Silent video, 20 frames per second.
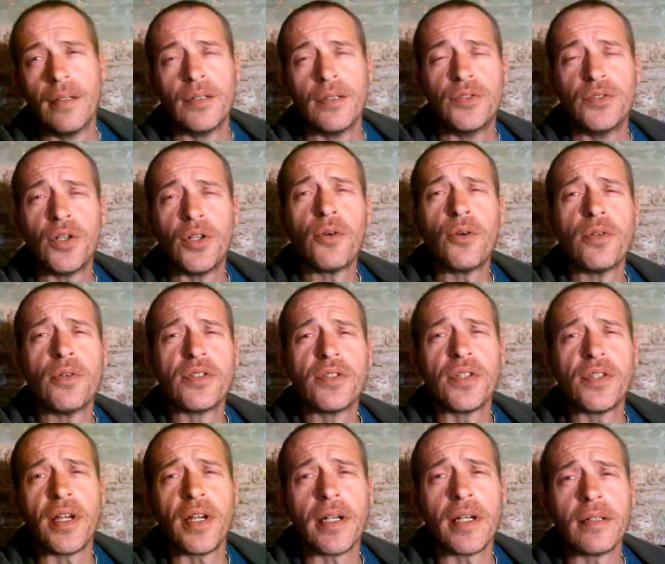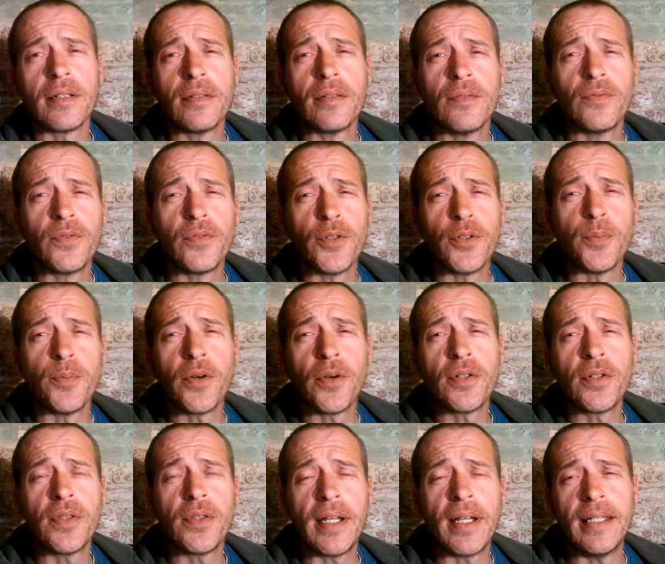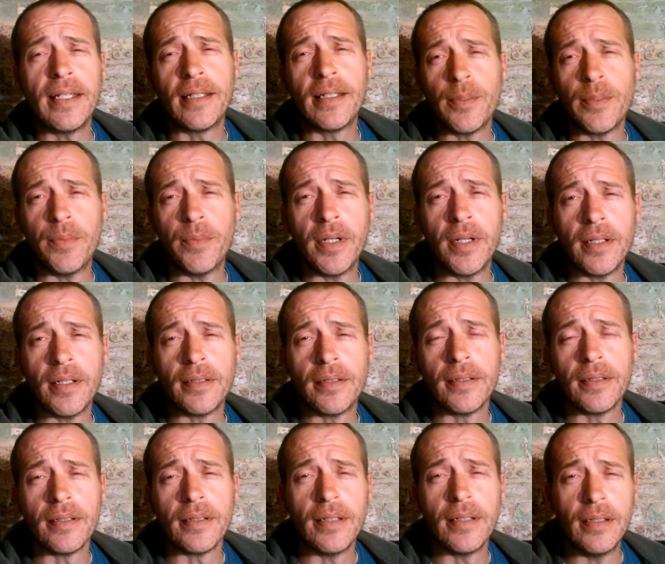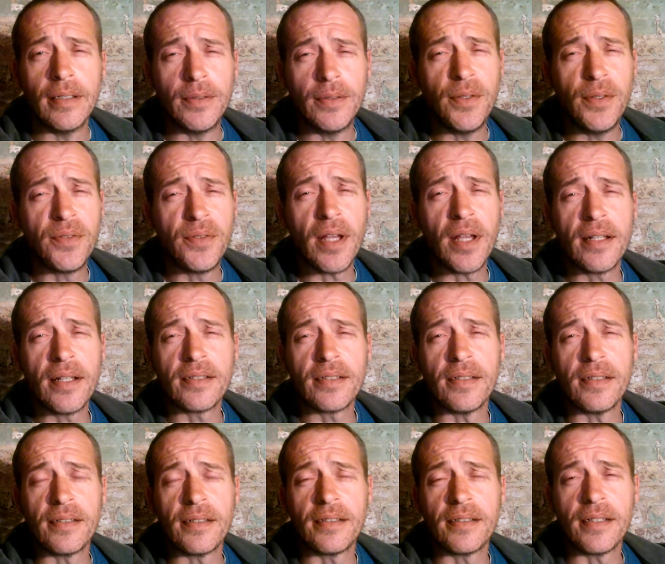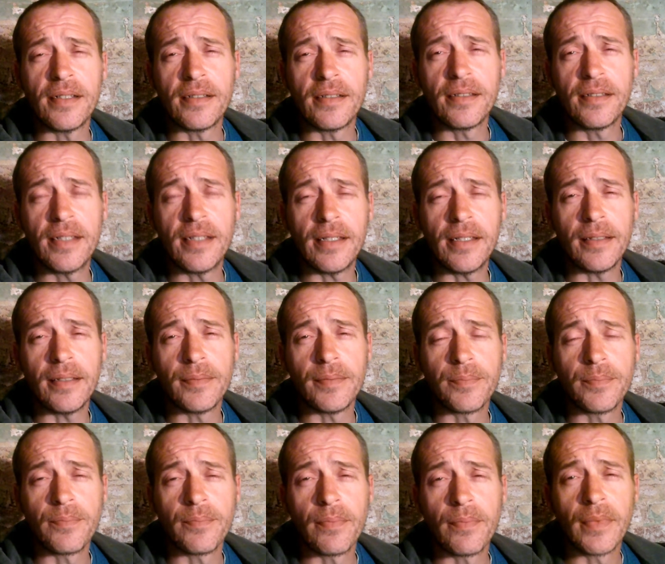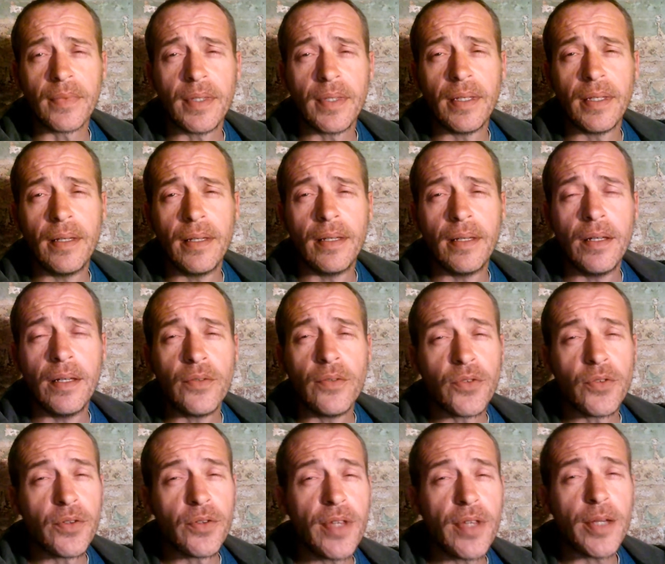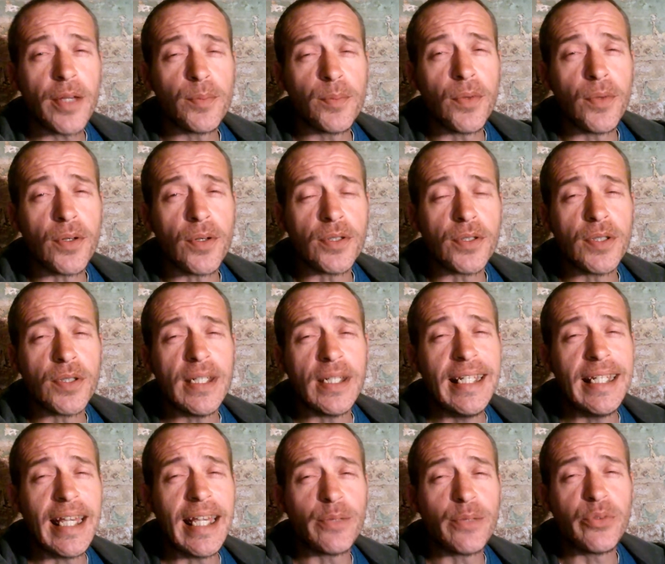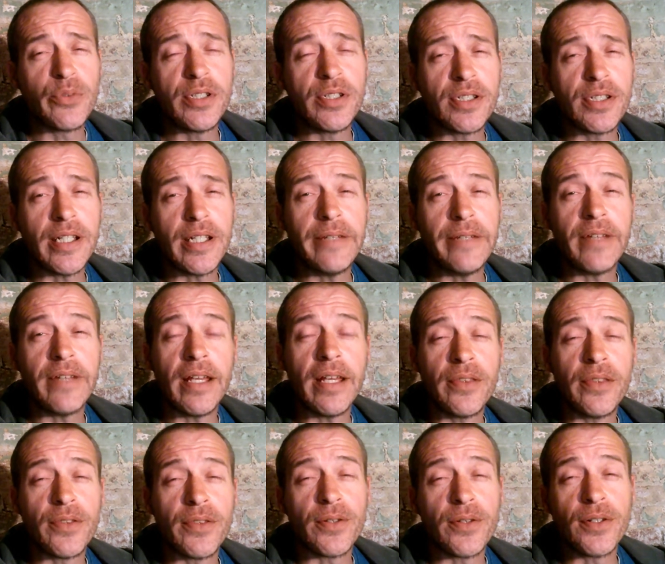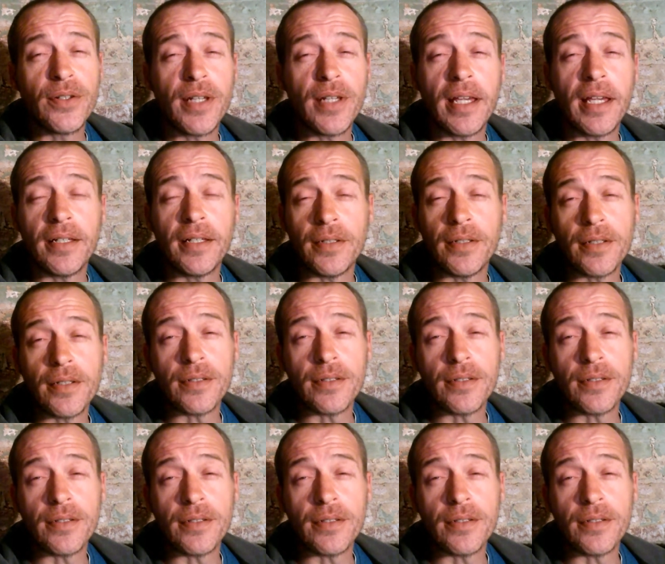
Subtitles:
Joel was there for a murder that he committed in 2016. For that murder, he had received a 38-year